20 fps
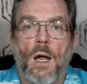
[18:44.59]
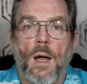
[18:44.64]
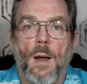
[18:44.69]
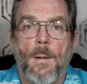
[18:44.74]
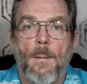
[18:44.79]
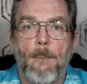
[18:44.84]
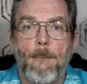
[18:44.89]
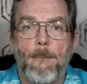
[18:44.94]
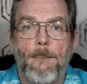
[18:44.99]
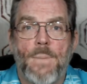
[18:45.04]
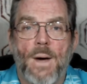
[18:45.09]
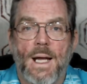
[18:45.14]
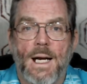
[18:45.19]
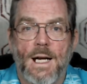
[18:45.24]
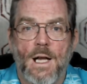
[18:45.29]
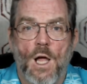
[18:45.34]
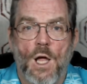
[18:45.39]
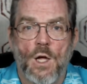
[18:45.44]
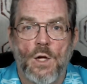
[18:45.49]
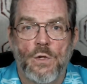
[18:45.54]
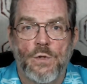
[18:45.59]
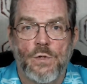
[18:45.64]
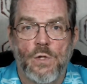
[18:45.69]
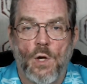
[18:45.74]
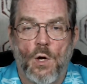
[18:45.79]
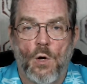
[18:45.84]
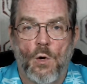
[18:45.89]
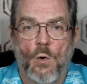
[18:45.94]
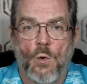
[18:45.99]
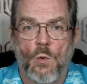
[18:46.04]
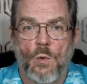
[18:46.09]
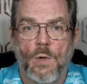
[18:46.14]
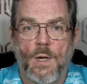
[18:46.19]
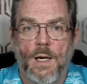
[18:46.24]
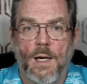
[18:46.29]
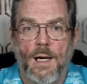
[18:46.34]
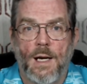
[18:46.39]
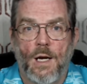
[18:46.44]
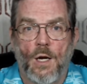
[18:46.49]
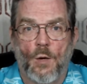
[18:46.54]
But it also
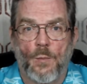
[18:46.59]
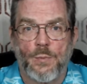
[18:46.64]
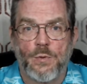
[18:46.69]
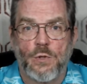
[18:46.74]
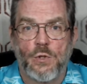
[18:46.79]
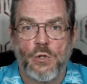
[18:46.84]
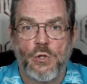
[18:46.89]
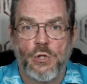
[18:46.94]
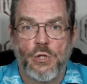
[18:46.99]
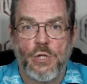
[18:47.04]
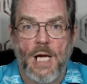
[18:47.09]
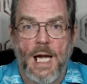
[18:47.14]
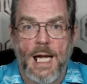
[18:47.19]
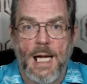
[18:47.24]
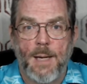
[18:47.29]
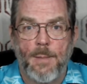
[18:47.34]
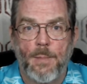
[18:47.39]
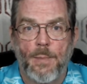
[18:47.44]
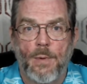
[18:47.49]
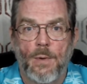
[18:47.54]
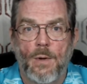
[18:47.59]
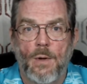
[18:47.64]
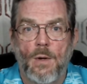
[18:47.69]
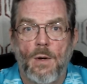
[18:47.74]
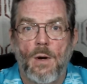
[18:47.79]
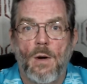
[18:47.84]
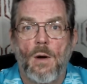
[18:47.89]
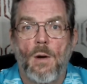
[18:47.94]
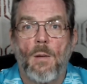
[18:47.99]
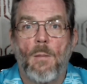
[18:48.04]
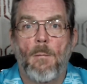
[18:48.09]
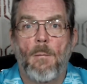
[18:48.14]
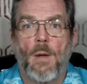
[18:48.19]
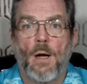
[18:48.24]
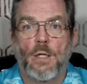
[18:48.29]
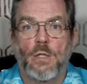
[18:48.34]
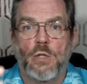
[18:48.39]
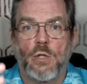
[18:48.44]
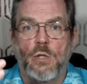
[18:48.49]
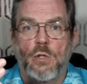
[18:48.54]
helps to shape
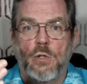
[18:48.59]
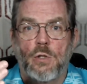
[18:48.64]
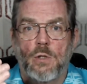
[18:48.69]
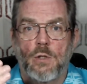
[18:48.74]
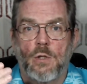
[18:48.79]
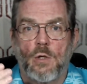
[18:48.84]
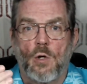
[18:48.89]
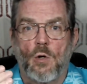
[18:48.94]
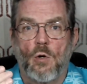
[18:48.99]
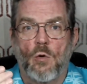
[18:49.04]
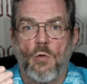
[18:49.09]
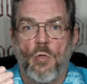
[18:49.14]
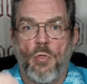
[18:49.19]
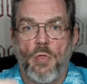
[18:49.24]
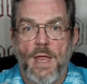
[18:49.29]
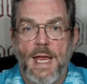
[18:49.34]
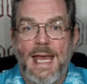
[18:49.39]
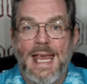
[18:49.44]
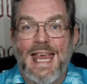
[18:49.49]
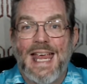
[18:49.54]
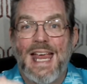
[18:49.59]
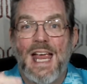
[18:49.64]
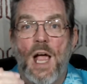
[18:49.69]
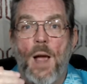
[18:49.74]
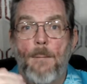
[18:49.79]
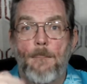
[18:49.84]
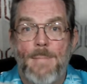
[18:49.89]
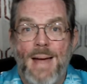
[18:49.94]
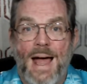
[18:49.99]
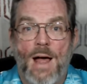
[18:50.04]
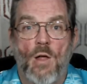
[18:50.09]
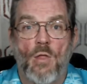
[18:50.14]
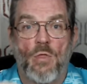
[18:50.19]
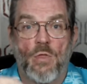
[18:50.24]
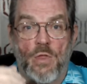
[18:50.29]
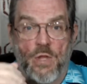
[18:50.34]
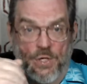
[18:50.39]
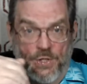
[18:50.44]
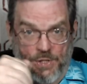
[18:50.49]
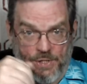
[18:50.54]
much thinking about the
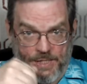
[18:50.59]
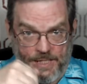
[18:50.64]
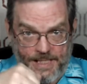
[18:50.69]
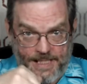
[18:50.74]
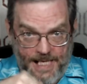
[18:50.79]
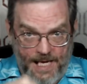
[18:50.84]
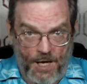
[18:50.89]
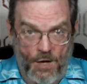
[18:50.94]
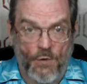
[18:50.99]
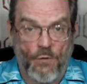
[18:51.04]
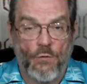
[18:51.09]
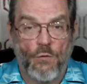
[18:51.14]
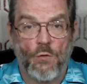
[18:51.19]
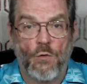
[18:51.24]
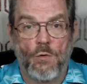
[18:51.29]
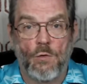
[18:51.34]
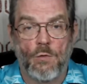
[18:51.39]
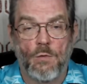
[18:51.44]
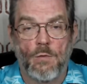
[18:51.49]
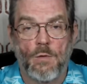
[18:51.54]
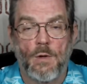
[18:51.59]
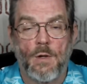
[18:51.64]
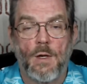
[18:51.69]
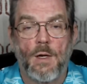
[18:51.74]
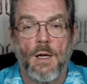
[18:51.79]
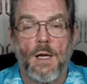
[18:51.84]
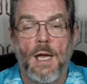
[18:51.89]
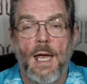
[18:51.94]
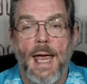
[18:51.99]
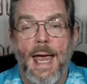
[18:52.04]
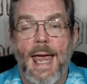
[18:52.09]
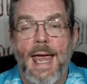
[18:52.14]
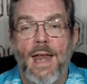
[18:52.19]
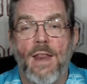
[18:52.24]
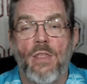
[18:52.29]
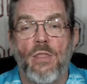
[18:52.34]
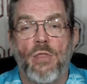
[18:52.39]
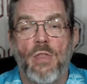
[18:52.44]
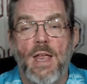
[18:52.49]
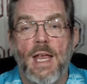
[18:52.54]
self and
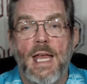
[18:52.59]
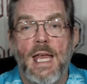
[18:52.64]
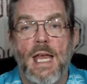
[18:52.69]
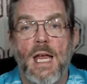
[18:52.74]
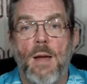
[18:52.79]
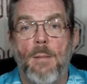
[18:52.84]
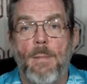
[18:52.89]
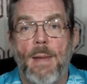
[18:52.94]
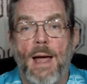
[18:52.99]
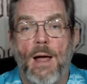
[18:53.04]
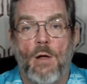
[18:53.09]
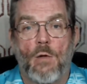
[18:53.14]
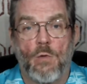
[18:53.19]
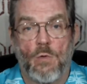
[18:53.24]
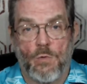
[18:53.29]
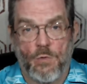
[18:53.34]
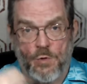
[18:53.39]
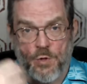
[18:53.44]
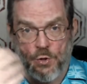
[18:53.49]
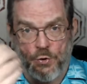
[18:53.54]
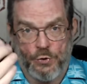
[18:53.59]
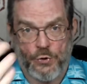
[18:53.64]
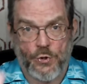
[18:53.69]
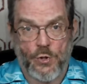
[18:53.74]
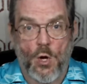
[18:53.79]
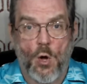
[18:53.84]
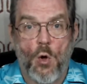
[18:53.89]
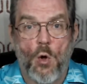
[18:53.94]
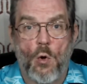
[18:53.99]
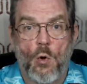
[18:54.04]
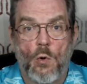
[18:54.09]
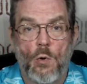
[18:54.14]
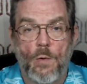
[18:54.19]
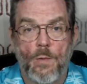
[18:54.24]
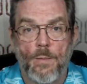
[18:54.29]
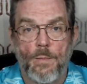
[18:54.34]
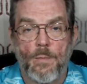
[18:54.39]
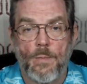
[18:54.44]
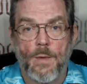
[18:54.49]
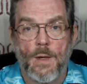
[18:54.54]
thinking about the soul
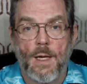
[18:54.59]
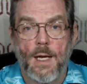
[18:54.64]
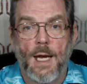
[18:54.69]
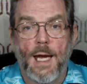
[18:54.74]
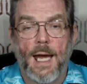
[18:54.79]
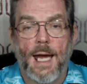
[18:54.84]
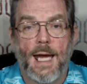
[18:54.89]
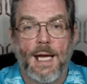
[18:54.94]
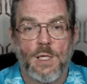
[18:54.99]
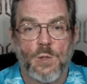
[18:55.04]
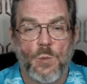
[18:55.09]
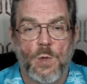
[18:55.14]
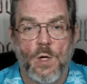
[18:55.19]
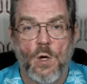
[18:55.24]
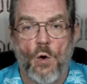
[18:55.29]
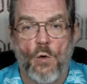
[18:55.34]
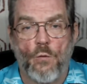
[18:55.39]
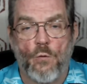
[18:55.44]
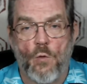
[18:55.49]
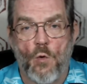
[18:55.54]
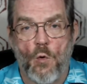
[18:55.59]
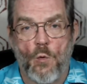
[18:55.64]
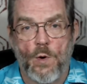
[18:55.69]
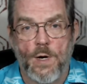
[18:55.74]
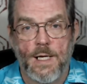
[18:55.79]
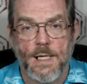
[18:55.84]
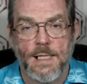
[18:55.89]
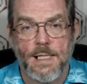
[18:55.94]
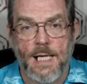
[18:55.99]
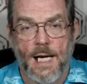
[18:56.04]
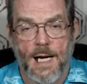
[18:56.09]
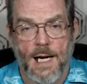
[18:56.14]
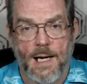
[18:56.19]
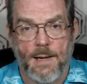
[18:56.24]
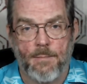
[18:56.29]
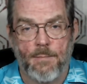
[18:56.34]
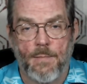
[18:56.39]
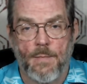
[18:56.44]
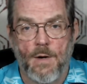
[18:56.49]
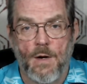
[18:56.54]
as we go forward in time
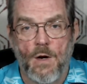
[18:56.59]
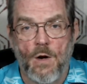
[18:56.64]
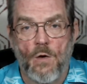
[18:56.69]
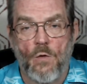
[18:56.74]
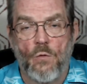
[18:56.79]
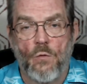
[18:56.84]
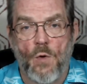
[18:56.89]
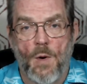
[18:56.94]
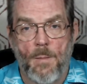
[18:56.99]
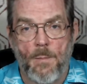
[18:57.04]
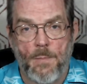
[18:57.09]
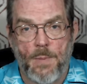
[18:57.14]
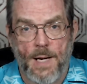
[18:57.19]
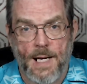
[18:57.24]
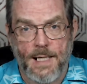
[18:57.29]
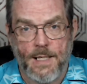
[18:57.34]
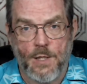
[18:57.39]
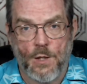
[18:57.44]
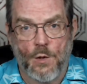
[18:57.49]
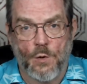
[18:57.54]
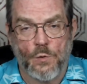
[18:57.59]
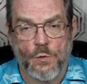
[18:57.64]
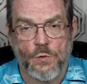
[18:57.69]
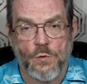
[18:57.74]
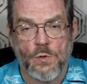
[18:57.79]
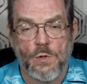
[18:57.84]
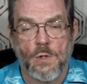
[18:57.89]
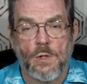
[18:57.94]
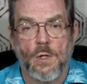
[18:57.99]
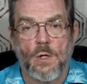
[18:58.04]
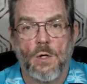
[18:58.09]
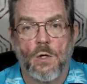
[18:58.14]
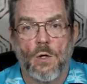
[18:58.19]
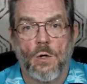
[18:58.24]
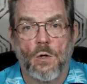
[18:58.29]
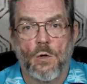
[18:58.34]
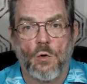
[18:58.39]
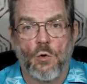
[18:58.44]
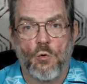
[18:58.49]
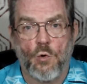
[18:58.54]
from Plato's
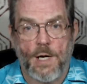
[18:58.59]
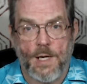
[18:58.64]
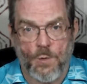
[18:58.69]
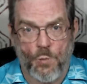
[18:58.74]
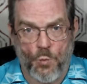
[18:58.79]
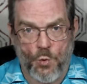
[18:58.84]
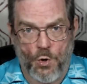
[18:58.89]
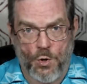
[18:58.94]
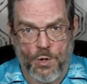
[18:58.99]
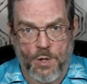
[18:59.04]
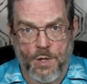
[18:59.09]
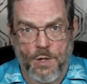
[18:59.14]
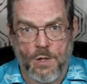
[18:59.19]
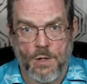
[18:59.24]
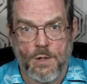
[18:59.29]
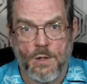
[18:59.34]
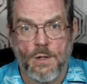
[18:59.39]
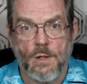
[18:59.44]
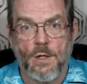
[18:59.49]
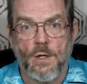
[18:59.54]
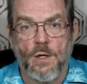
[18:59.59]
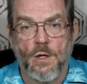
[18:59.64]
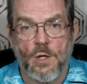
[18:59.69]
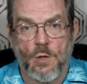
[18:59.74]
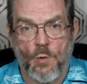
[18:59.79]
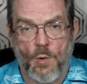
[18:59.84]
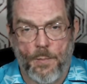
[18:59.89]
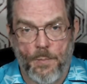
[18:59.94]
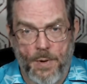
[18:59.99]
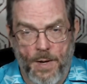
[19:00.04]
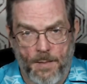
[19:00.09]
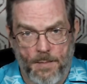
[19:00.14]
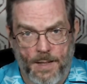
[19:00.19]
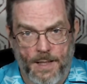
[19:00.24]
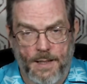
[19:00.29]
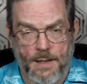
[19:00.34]
great work, The Republic.